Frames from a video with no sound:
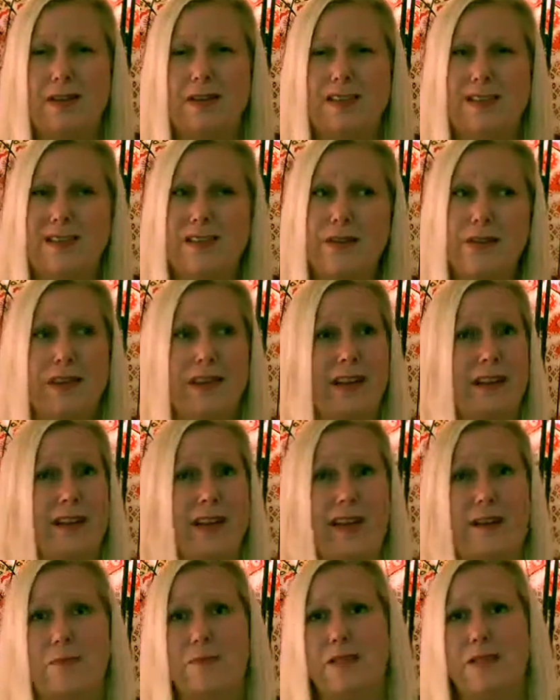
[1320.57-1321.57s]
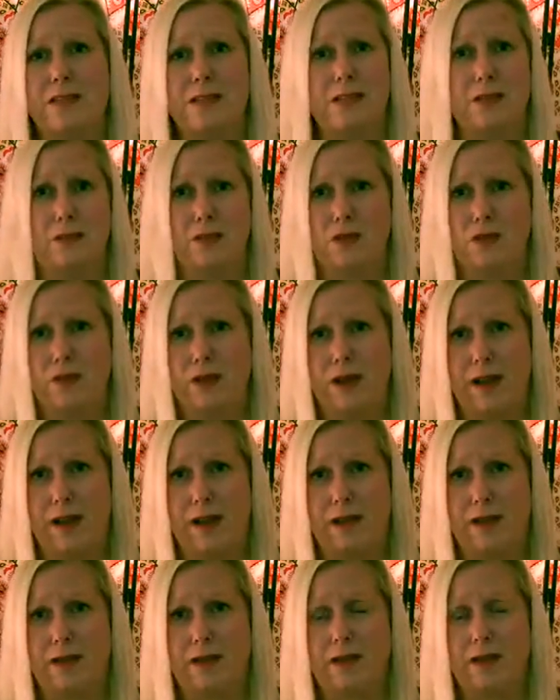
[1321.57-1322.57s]
stuff like that messes with your
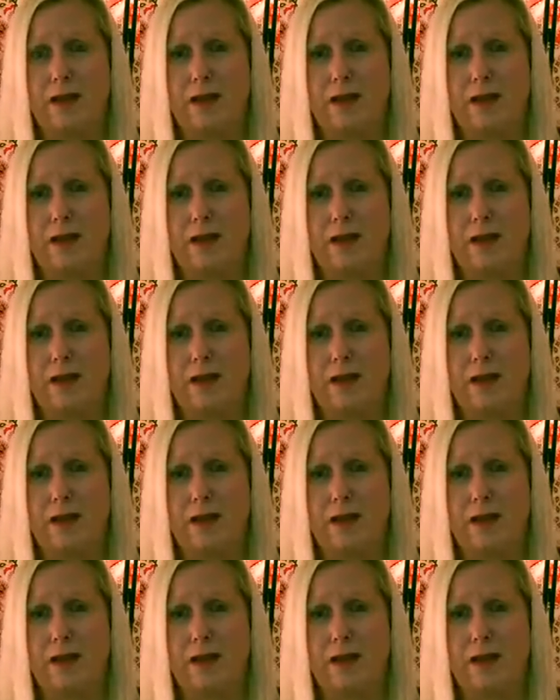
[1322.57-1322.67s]
head,